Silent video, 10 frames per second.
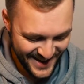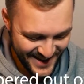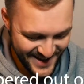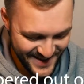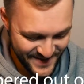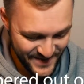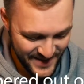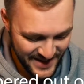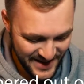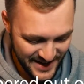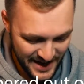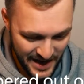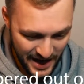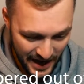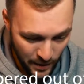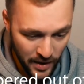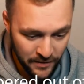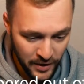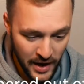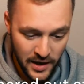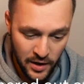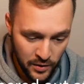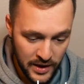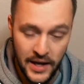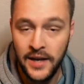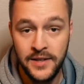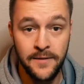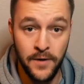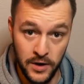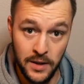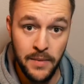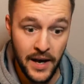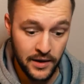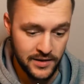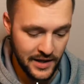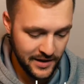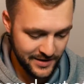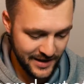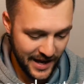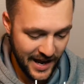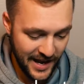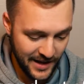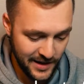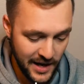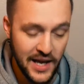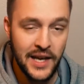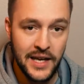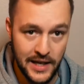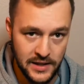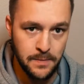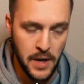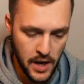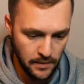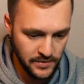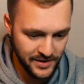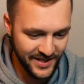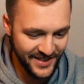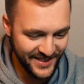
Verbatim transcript: um, However, I know he has a funky batting stance and he hits bombs.